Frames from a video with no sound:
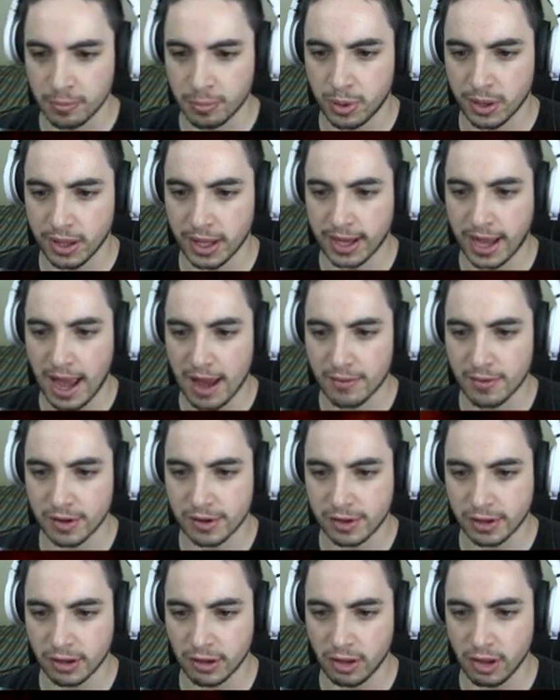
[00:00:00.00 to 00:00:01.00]
But, like, every
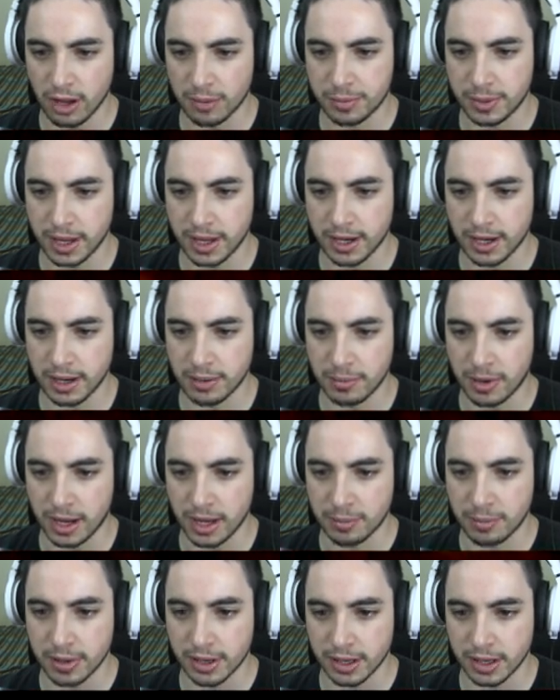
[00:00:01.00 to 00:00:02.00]
single update, in my
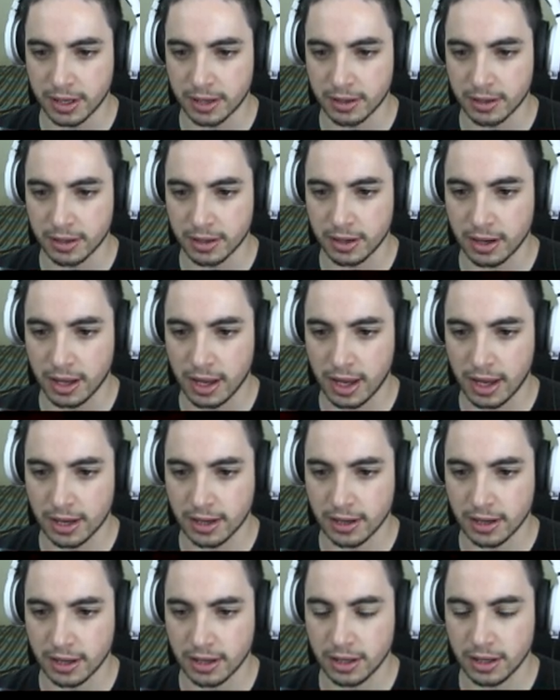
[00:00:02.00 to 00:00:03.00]
opinion,
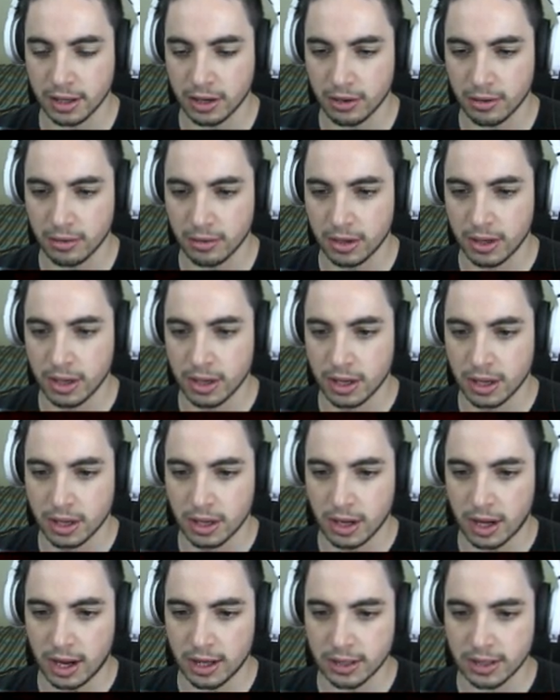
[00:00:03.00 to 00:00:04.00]
and, you know,
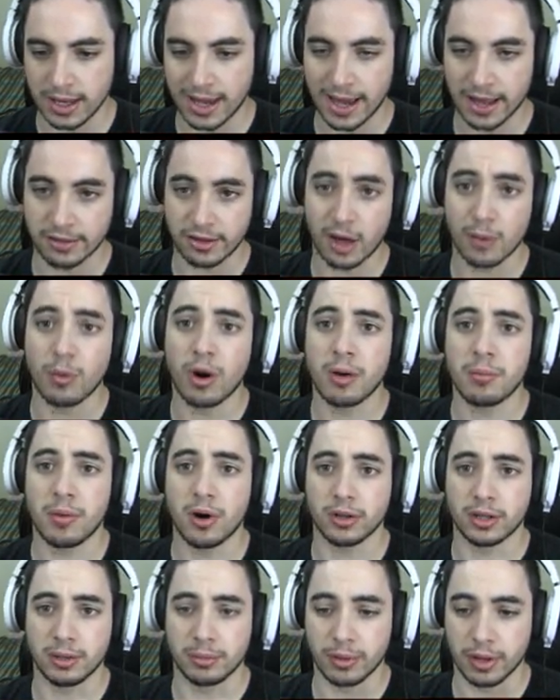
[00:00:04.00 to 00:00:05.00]
I, yes, I want
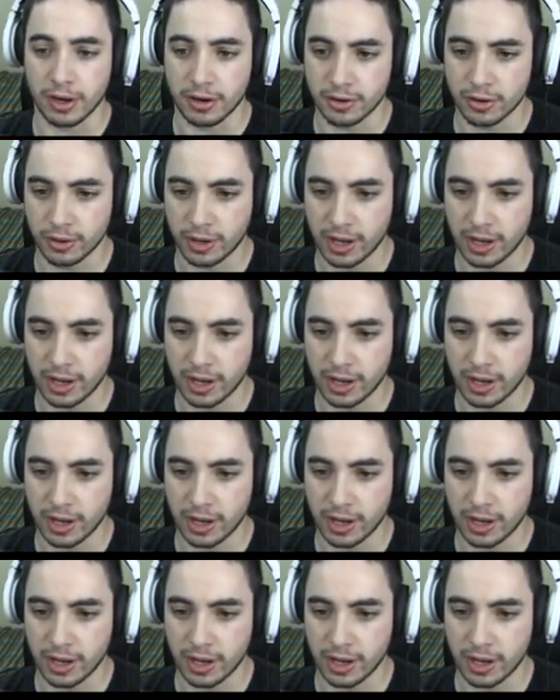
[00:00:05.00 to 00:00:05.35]
multiplayer,